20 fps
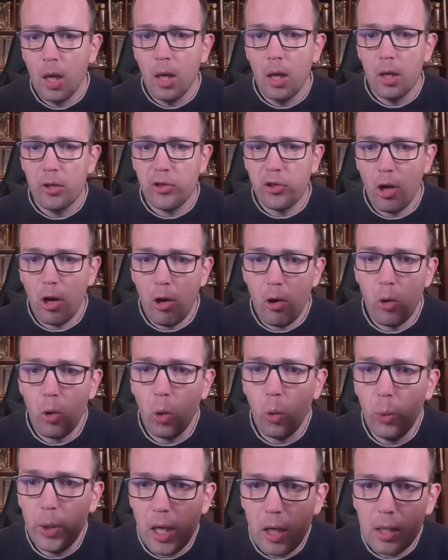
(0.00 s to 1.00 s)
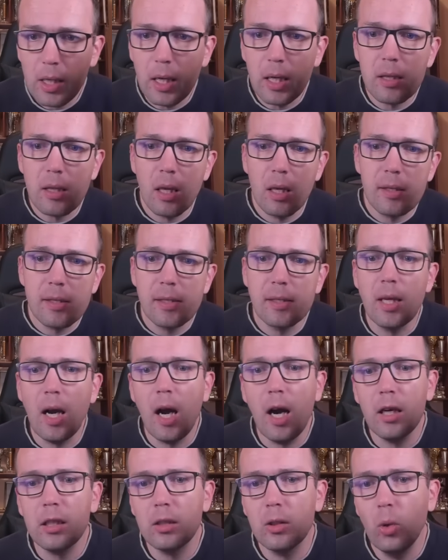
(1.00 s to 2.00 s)
So we are going to
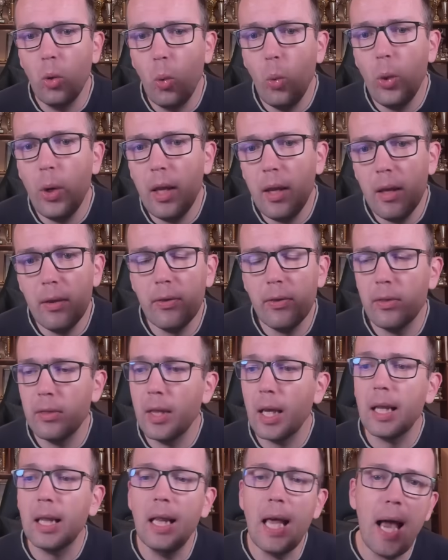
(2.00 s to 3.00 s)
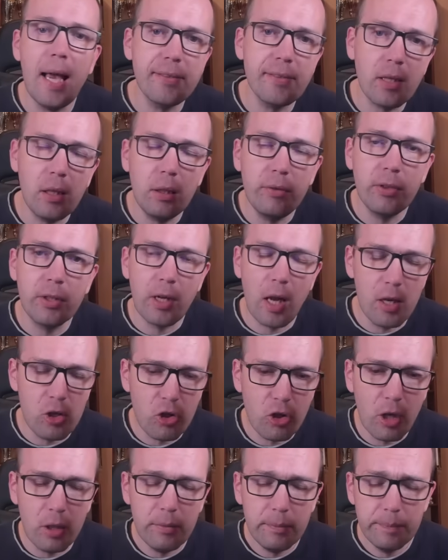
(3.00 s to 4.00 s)
start with the classical
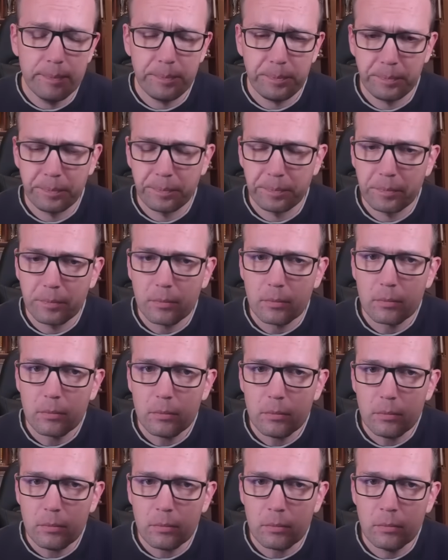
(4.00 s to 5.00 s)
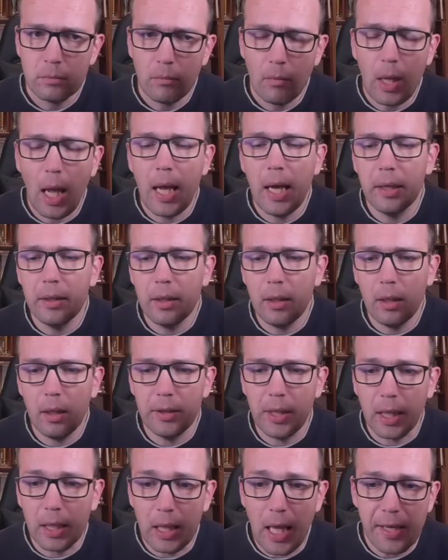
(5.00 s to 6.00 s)
variation. And
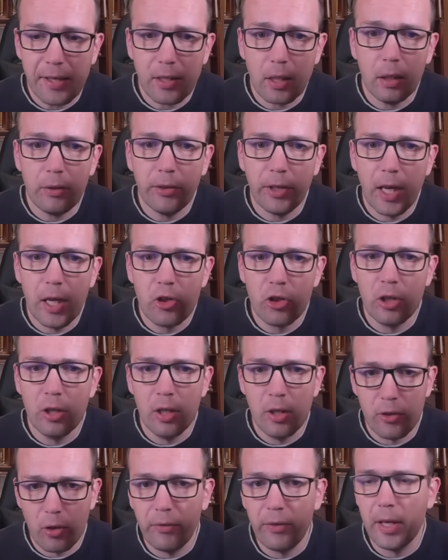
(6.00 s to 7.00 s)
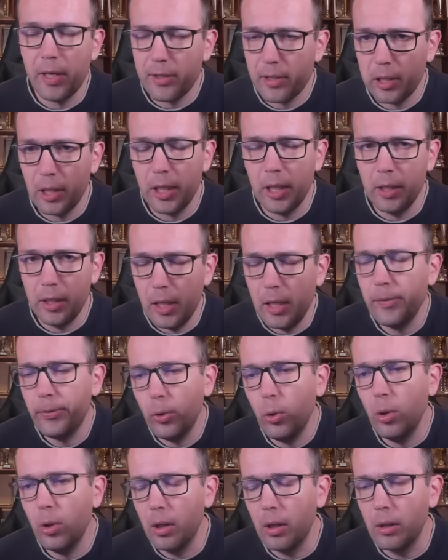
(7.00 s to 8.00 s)
the classical variation is obviously
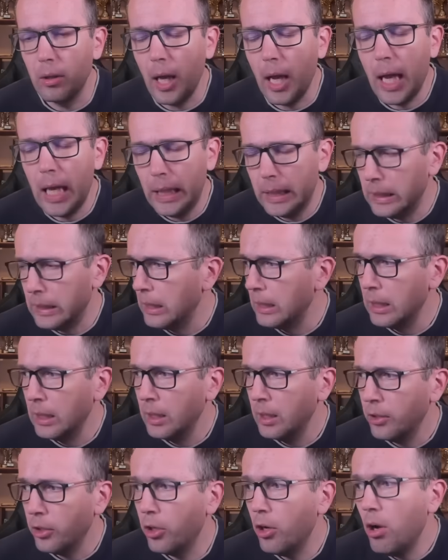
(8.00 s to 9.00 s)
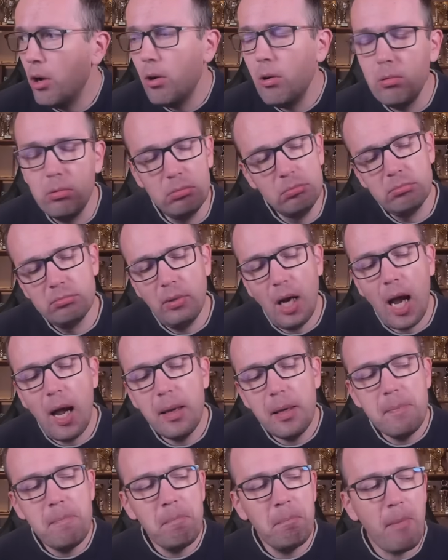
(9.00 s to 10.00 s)
d4. And, you know, I
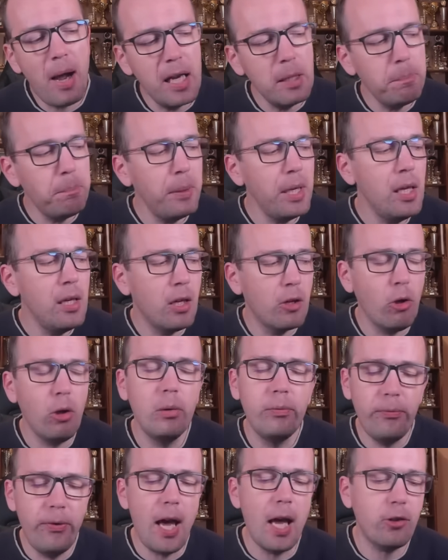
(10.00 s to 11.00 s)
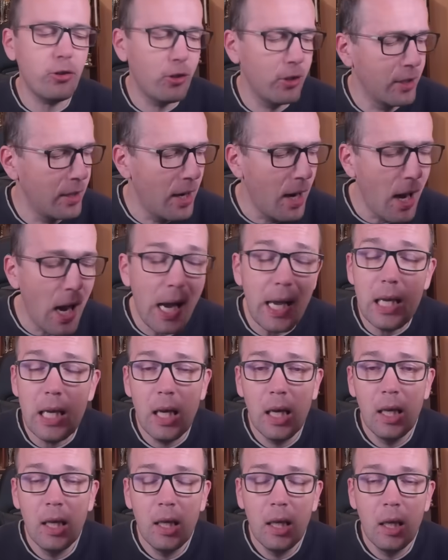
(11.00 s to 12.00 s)
might be an old-fashioned guy,
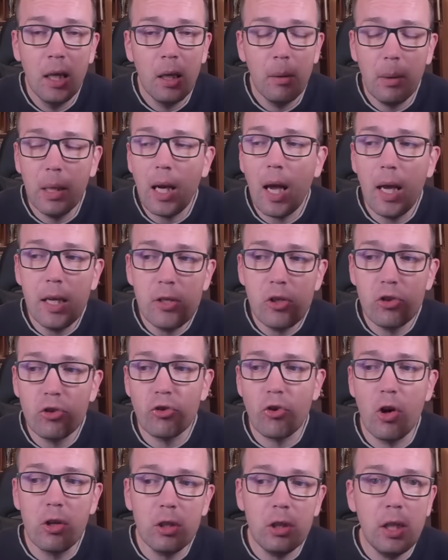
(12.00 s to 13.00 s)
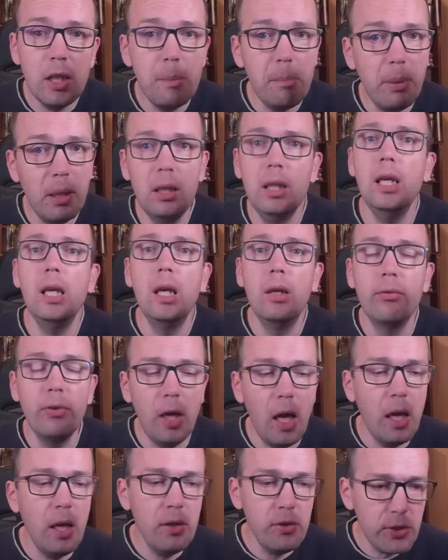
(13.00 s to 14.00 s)
but I strongly believe
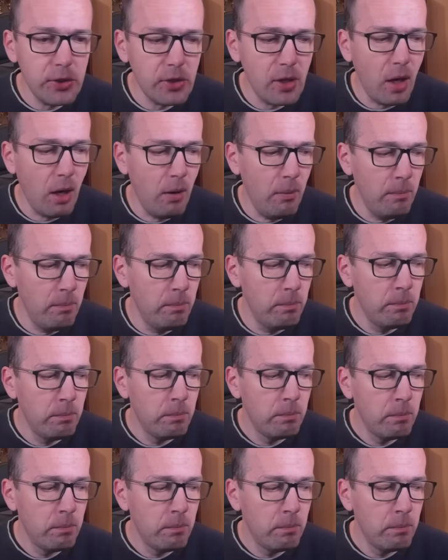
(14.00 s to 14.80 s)
in some